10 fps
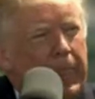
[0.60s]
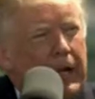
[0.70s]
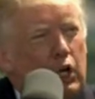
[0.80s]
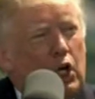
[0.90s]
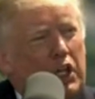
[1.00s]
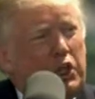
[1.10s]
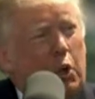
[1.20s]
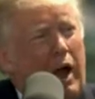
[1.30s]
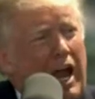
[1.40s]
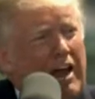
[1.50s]
Look at the
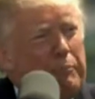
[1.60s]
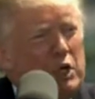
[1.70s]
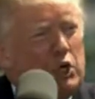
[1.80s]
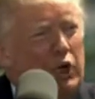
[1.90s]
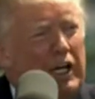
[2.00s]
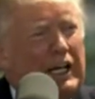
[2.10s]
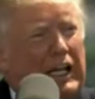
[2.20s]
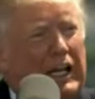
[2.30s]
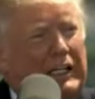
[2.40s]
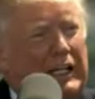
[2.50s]
way I've been treated
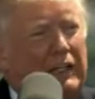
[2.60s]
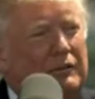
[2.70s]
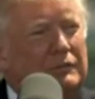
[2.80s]
lately.